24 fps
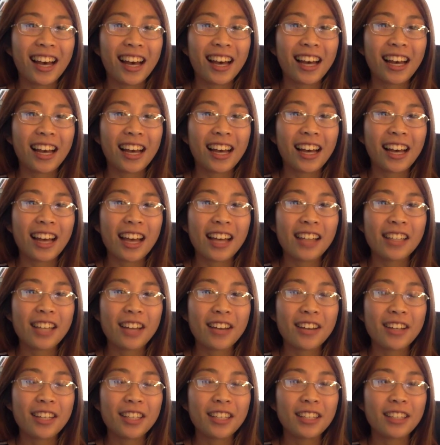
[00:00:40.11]
as
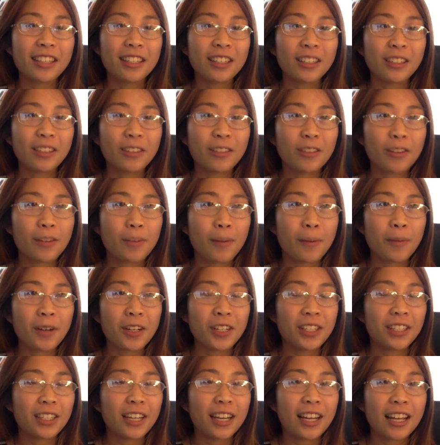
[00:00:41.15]
I was remember
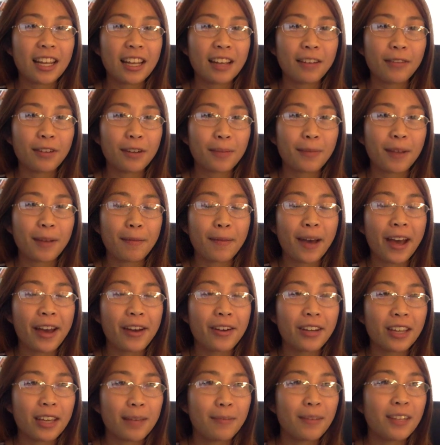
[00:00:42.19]
studying for my
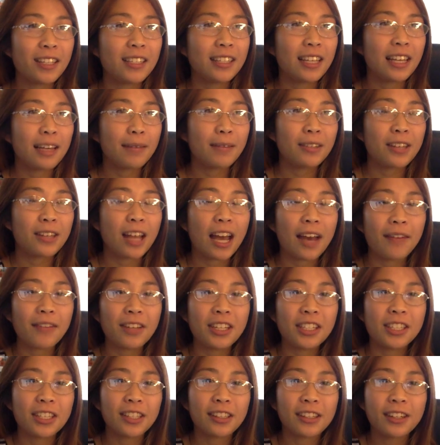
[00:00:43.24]
biochem exams and
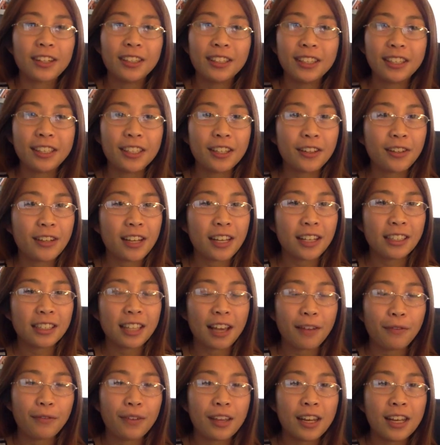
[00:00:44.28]
having to learn the units
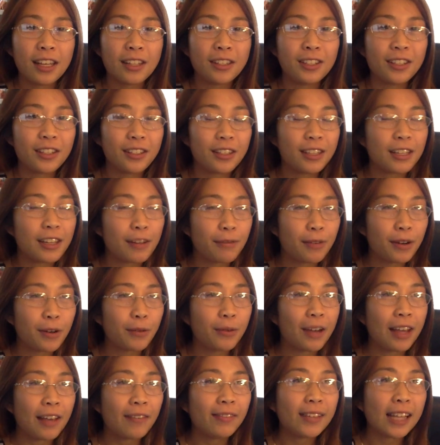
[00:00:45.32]
that fit into the different
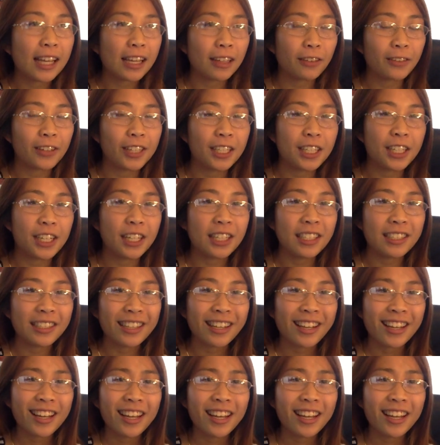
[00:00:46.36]
wavelength regions,